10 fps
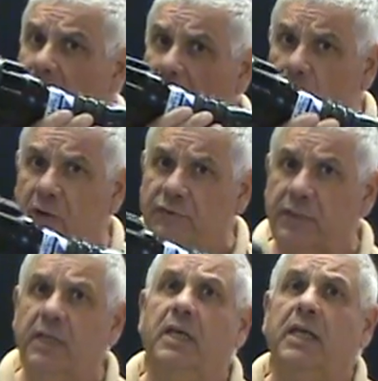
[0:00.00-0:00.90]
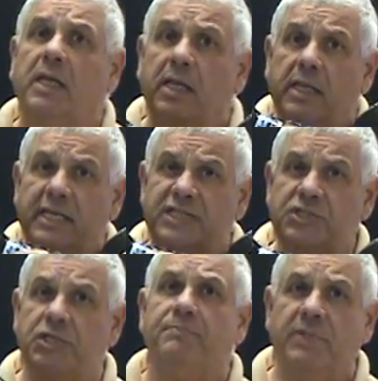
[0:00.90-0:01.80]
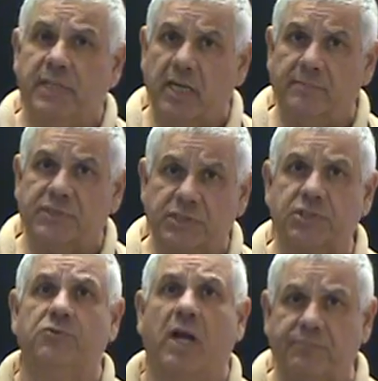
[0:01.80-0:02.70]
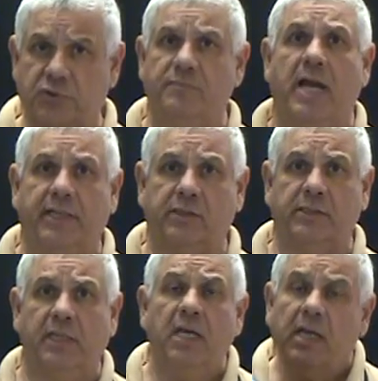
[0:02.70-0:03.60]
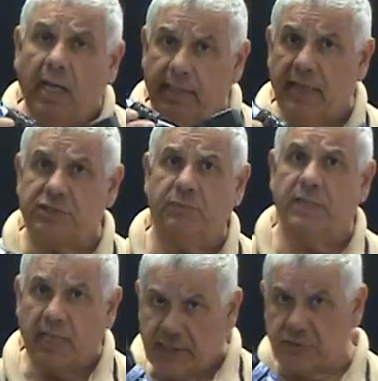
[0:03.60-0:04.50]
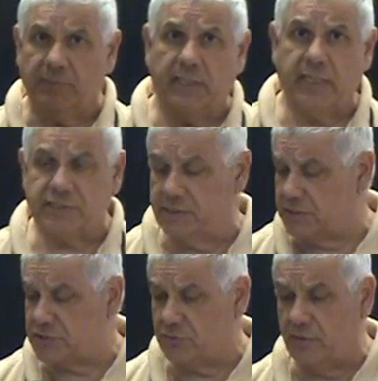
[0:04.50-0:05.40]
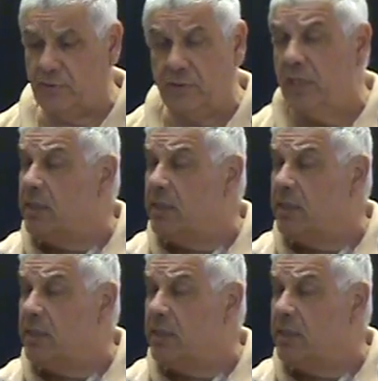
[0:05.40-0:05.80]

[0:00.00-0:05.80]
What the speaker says: However, his GPMs has dropped dramatically, and that's when the nozzle man gets into trouble.